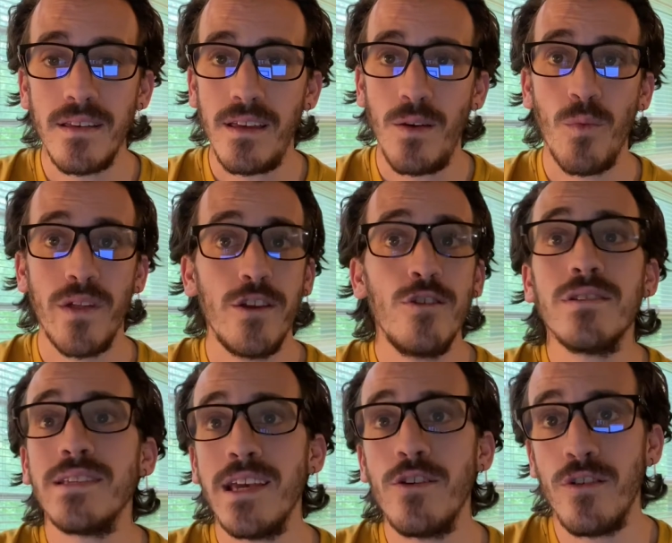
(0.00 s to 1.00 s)
whether you
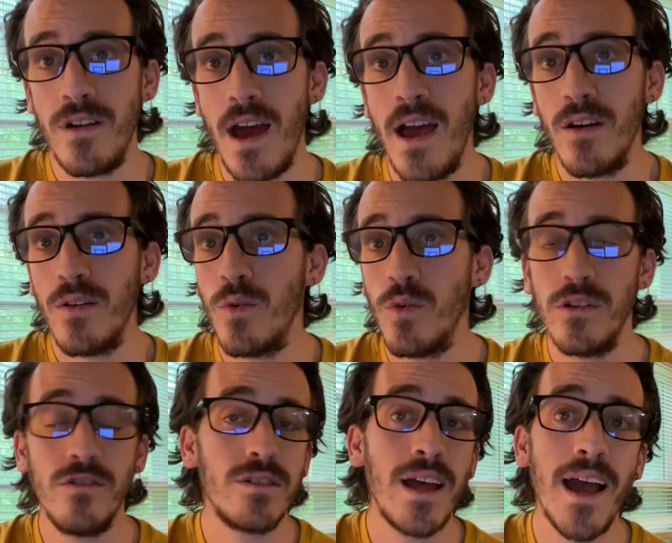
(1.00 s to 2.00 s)
see it or not, or you
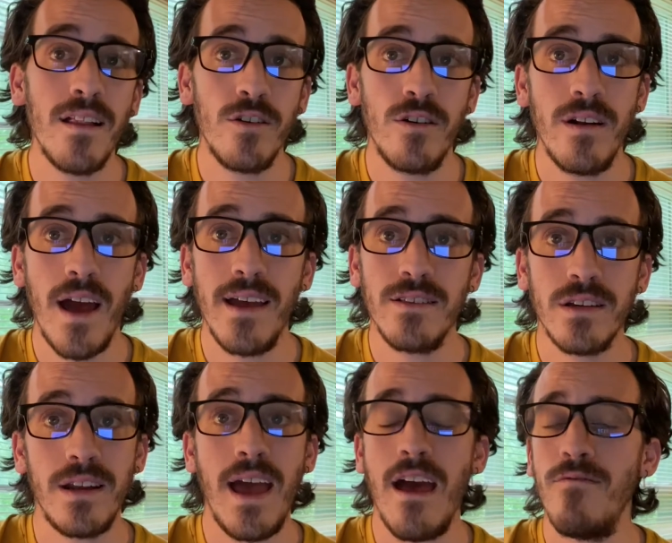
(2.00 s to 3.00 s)
style it or not, it's going
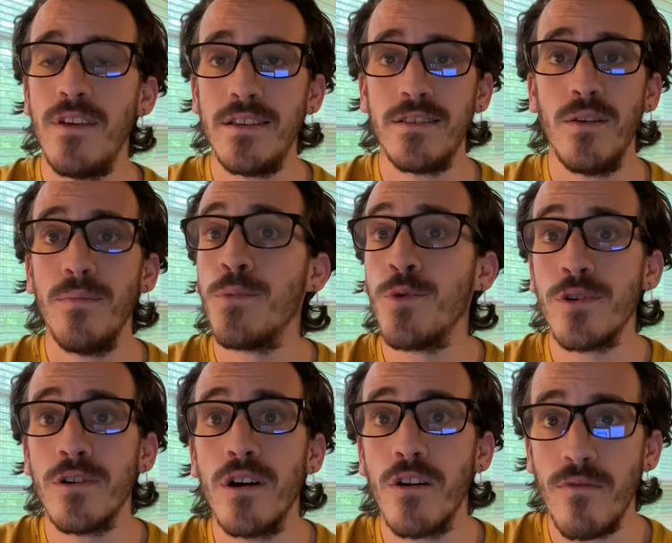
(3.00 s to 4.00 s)
to have this
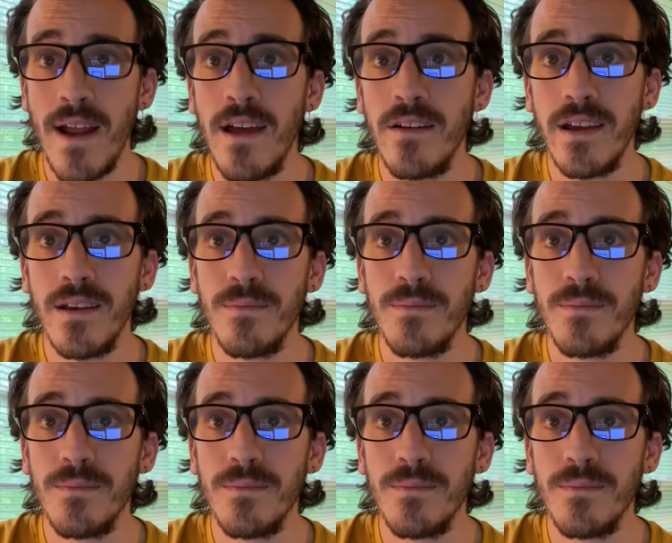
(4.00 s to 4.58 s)
border around it.